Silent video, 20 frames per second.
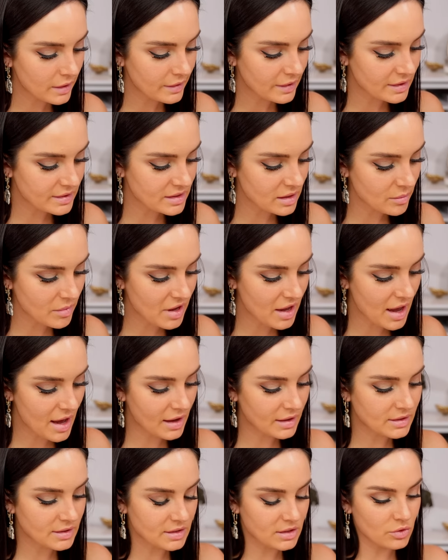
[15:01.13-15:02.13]
They sent me
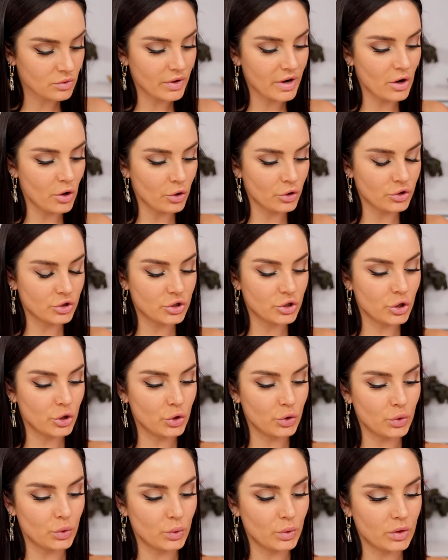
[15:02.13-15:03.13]

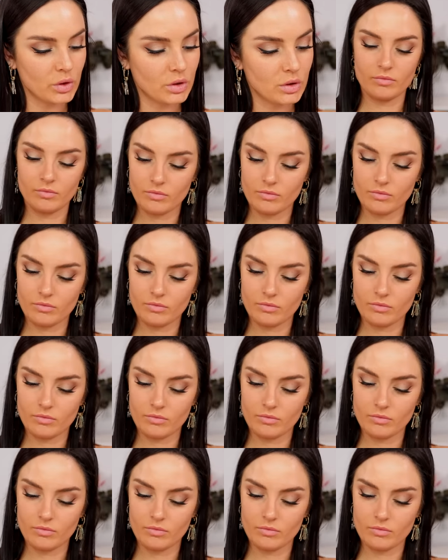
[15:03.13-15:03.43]
S302.